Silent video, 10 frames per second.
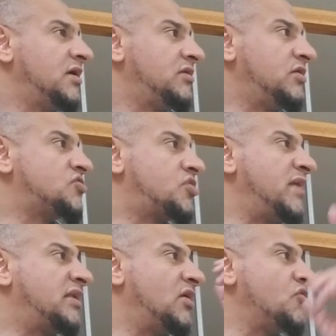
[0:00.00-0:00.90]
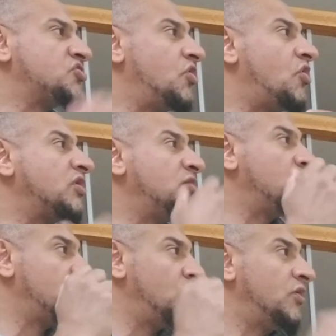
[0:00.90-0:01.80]
They used to make the ghusl or the
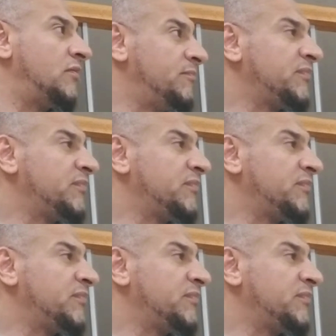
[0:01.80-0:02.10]
wudu,